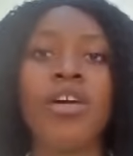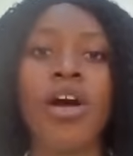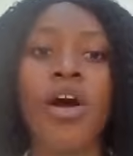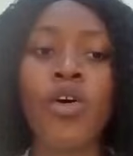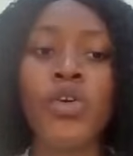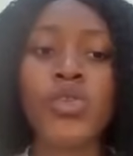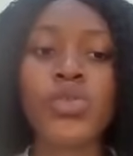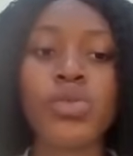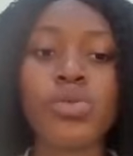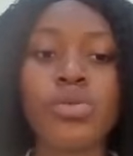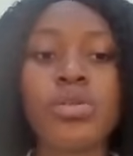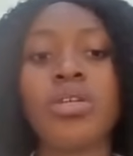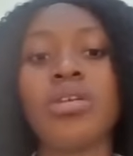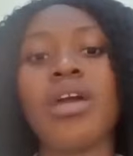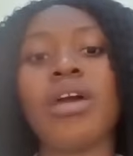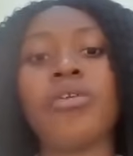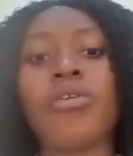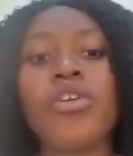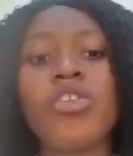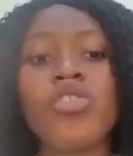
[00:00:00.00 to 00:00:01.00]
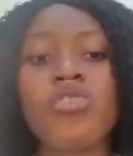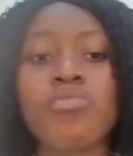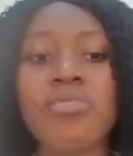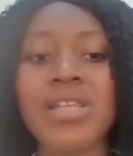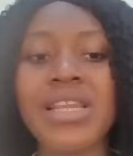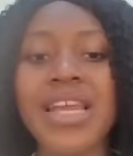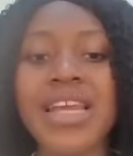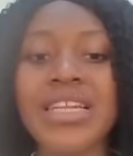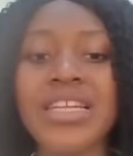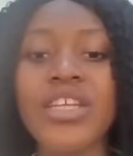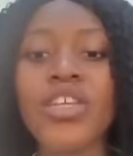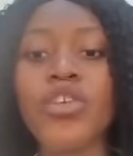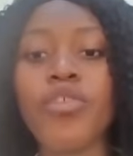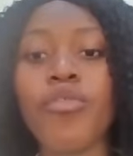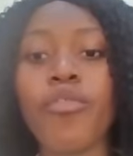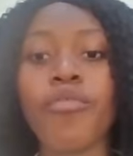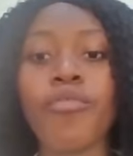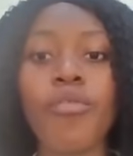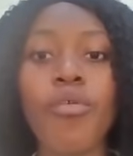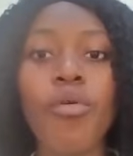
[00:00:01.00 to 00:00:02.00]
Also, you are going to be learning
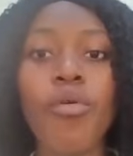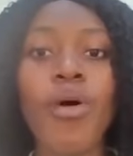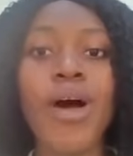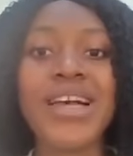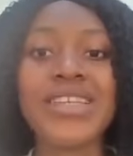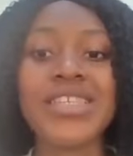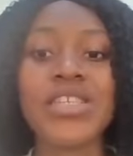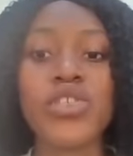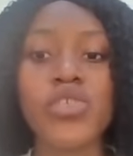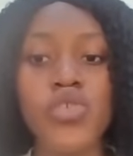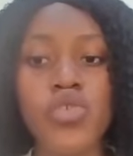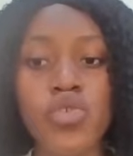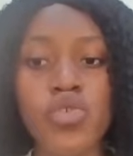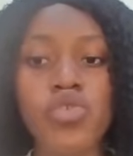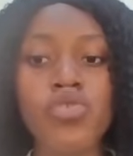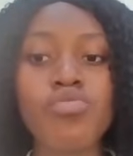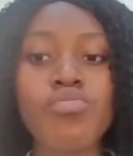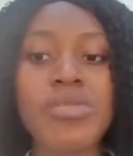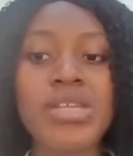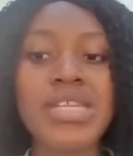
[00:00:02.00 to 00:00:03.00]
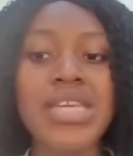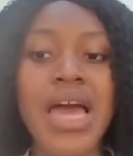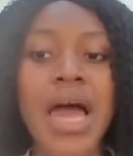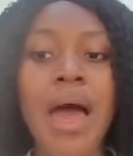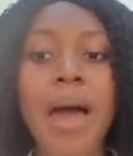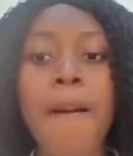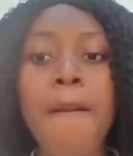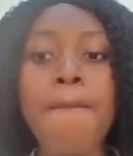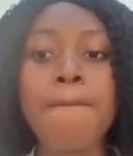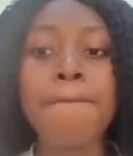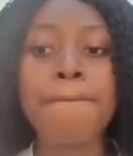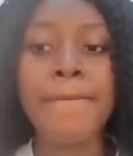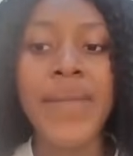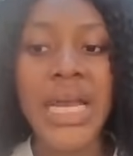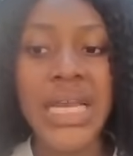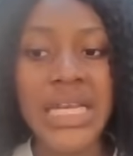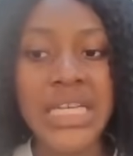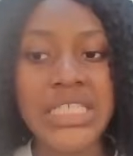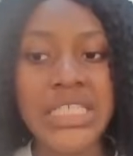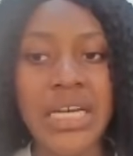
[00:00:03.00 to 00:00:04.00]
your role as a social media
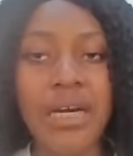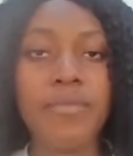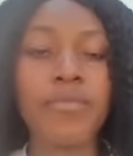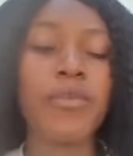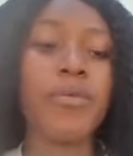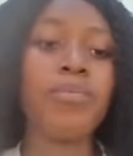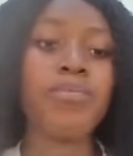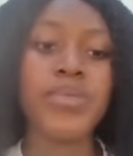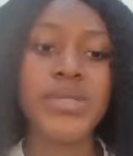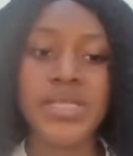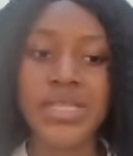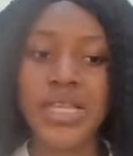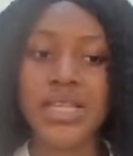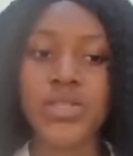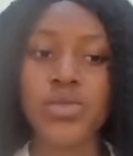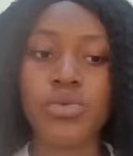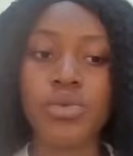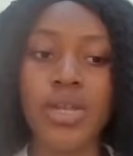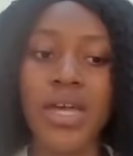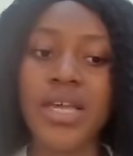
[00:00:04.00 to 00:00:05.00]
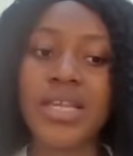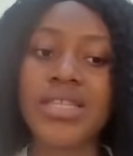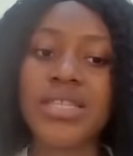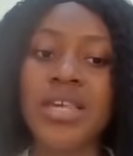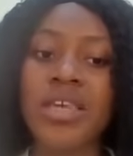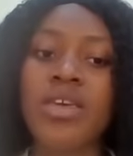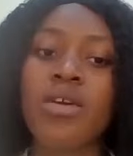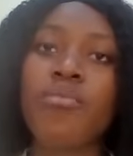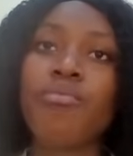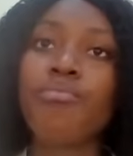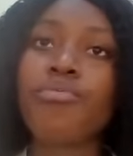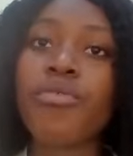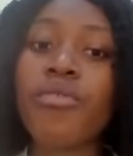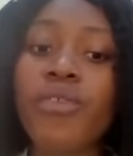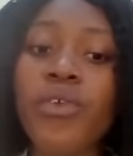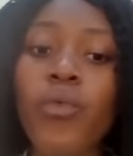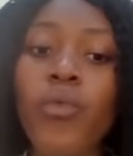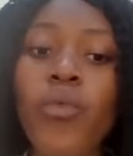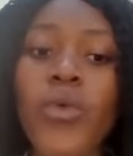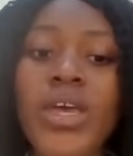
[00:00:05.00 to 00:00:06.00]
manager for business owners,
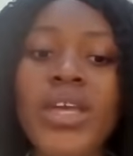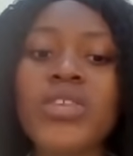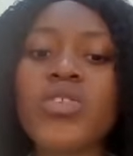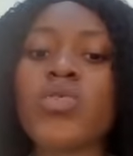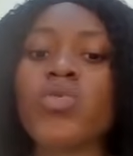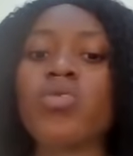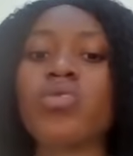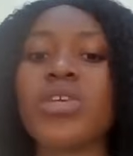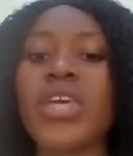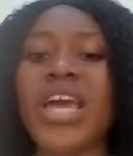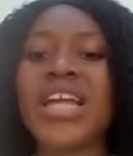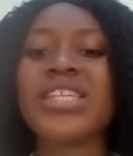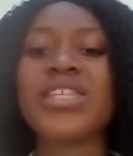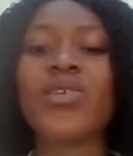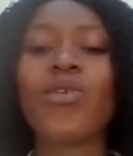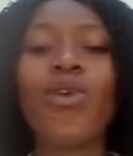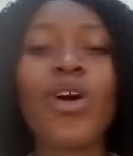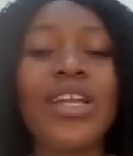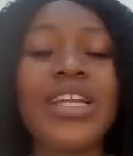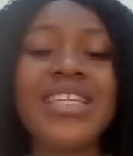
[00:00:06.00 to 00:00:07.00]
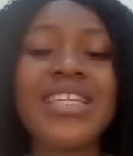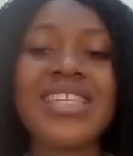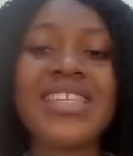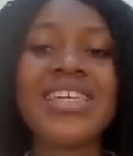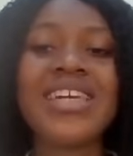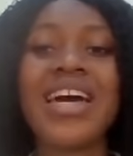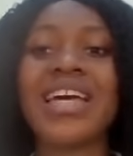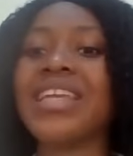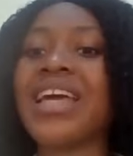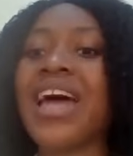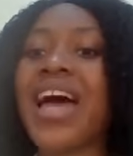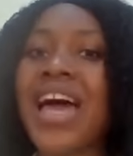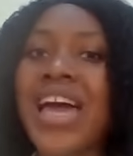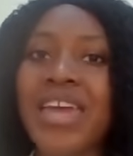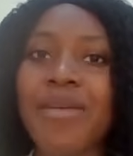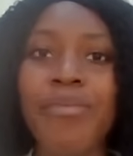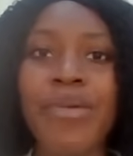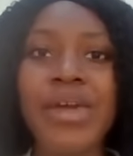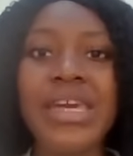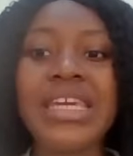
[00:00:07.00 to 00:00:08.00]
proving ways to get quality and
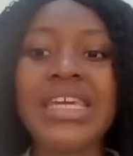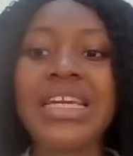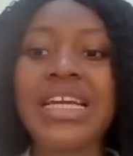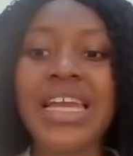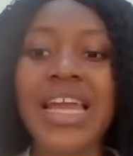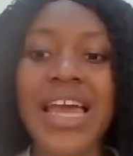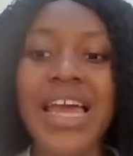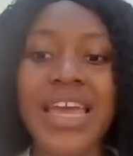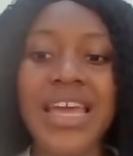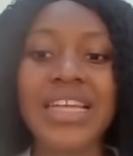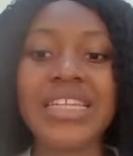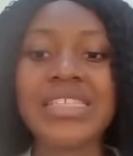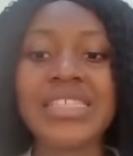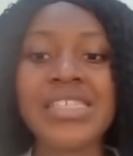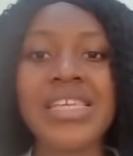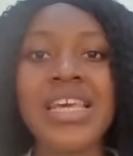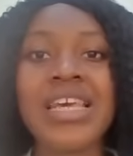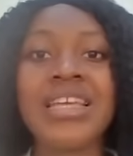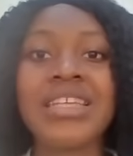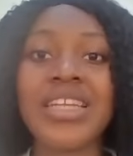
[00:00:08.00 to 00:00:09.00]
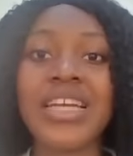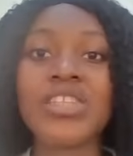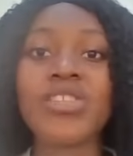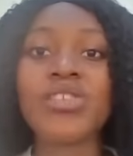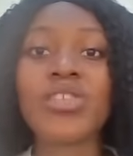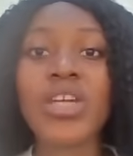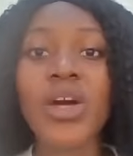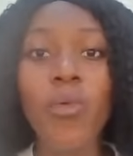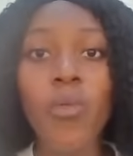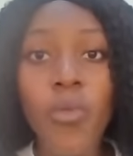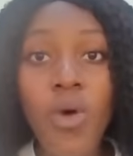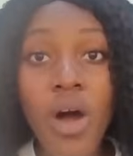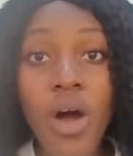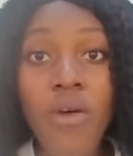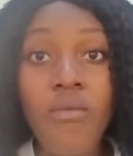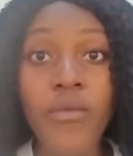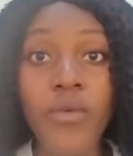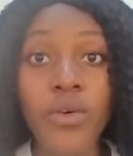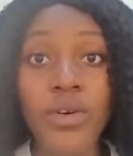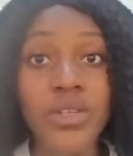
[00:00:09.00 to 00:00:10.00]
high paying clients that you can
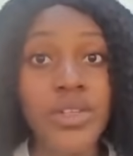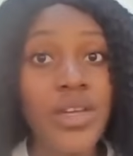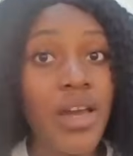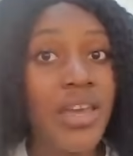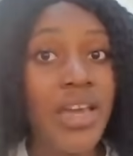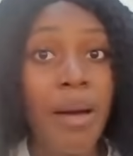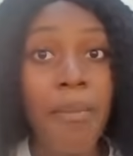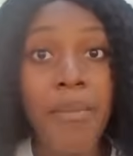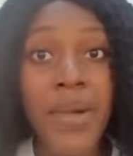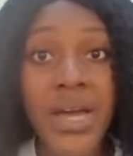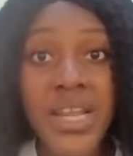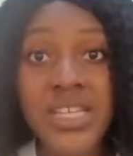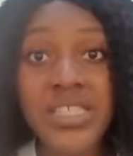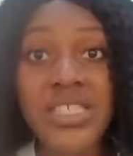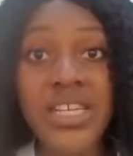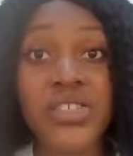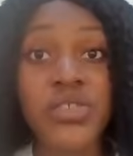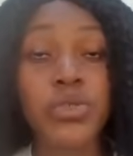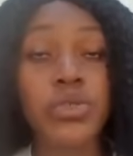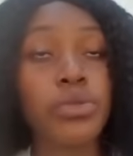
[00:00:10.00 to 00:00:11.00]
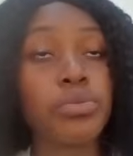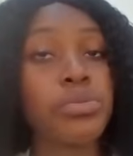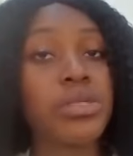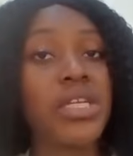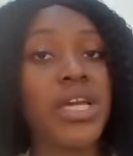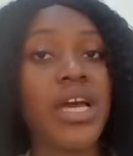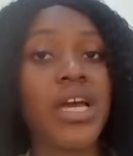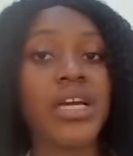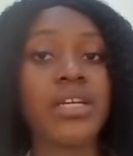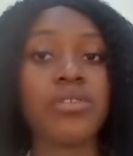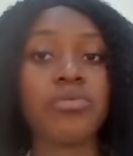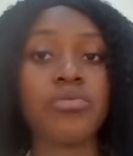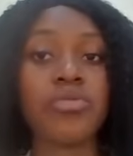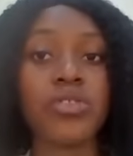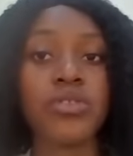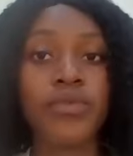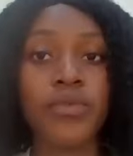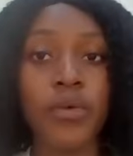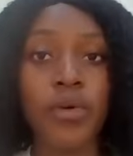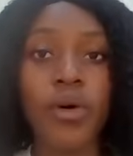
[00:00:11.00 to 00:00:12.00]
work for, that you can manage their social media
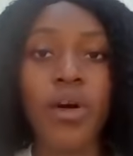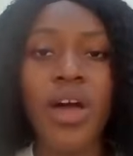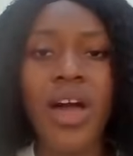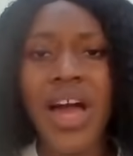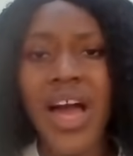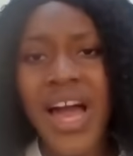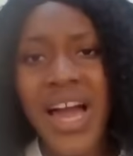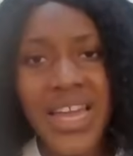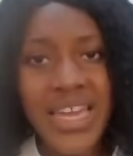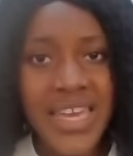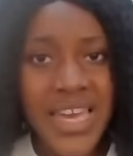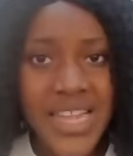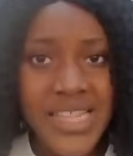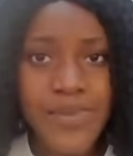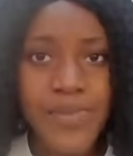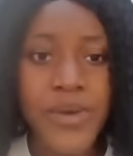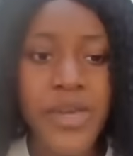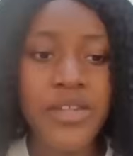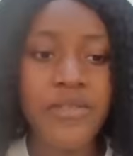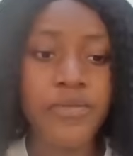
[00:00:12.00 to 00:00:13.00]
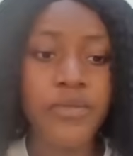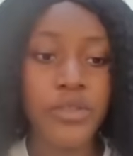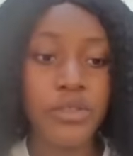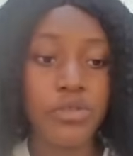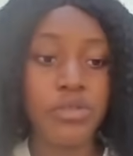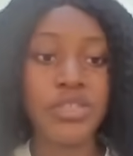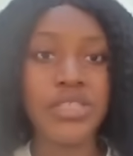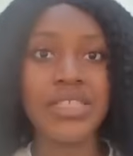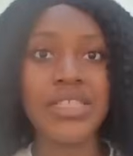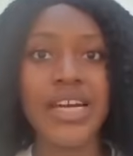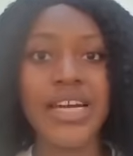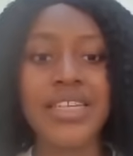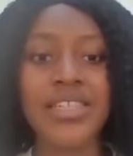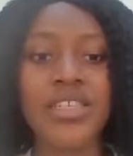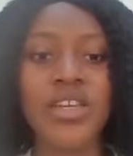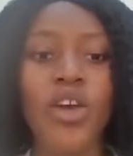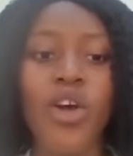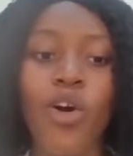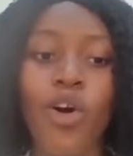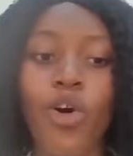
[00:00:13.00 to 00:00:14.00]
handles for, and get paid for doing that.